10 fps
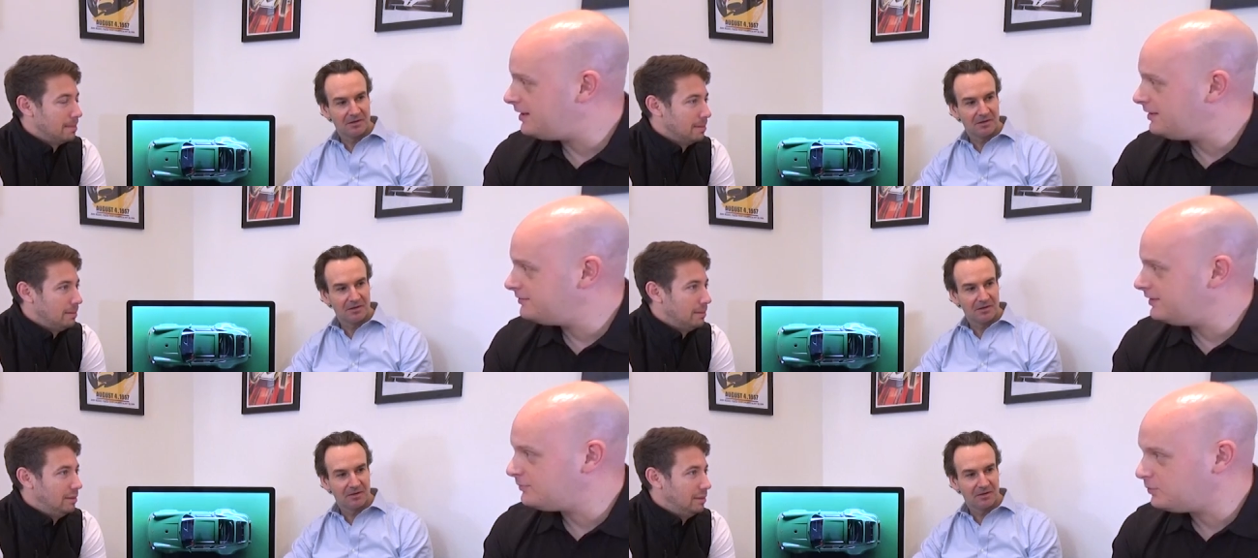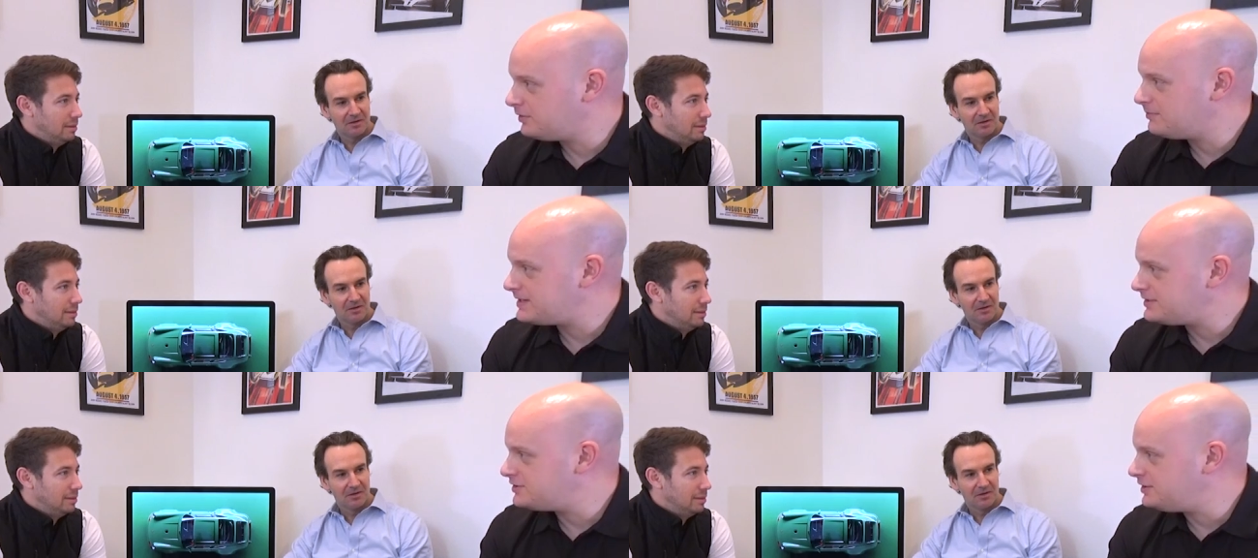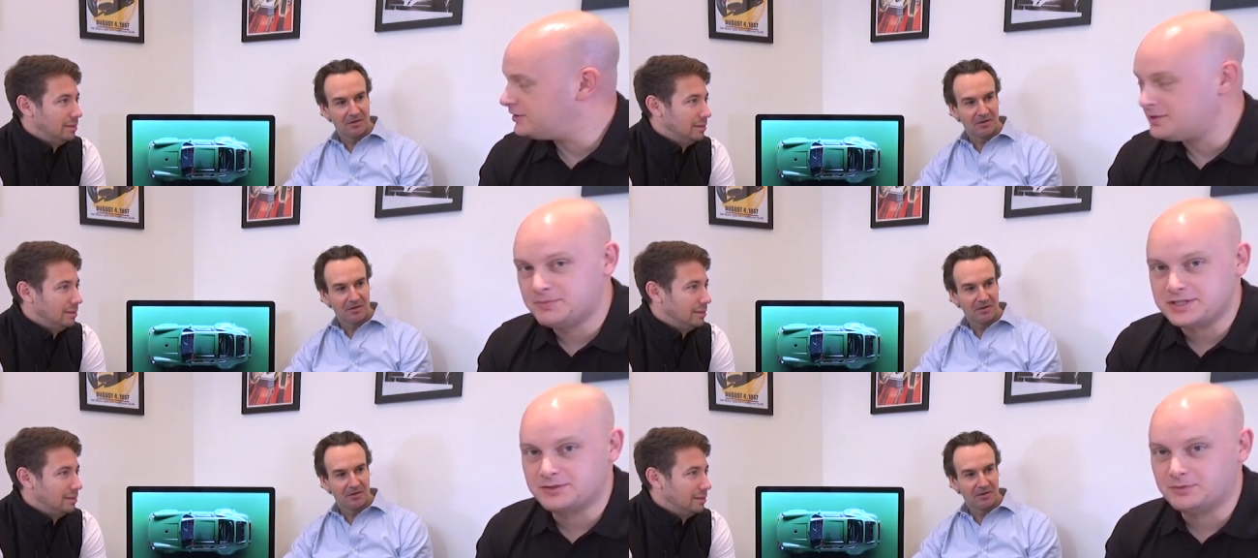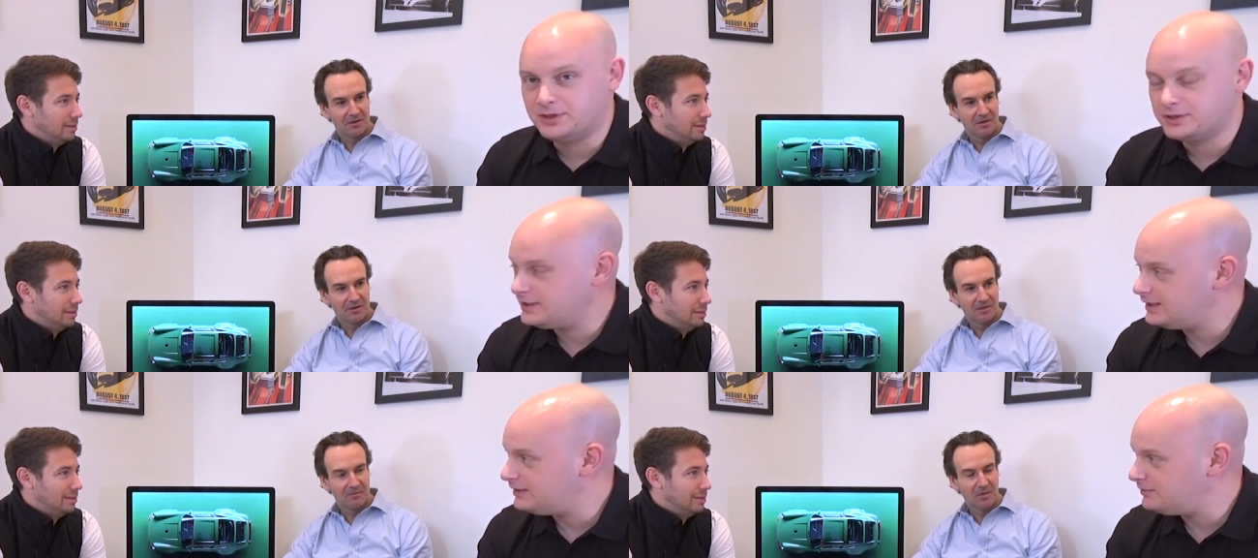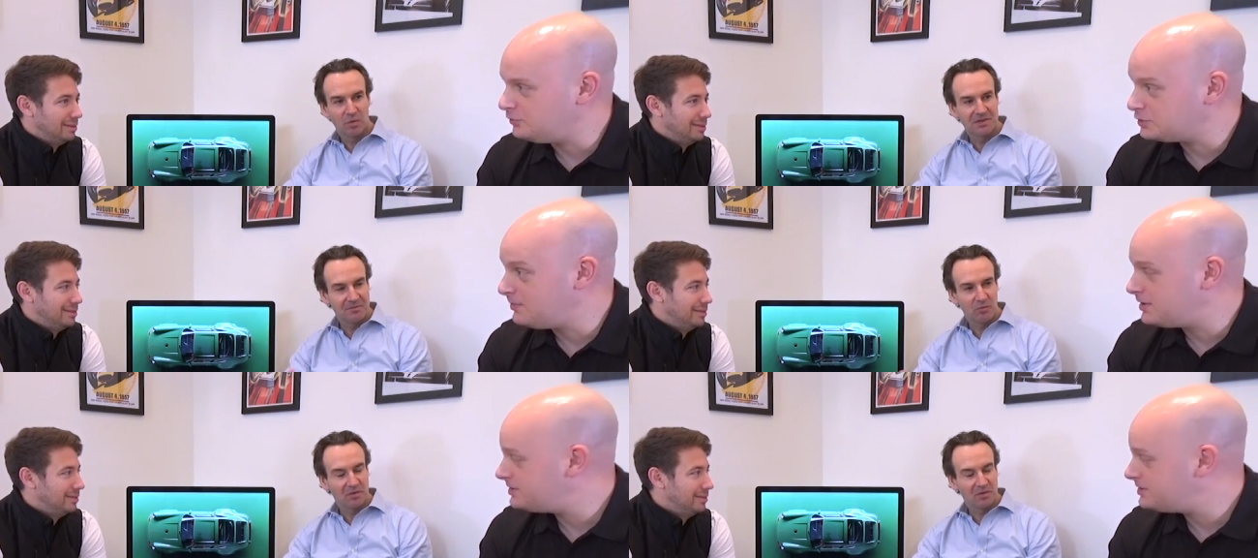Speaker 1: they are like one of the best engineering companies in the world. But what's the,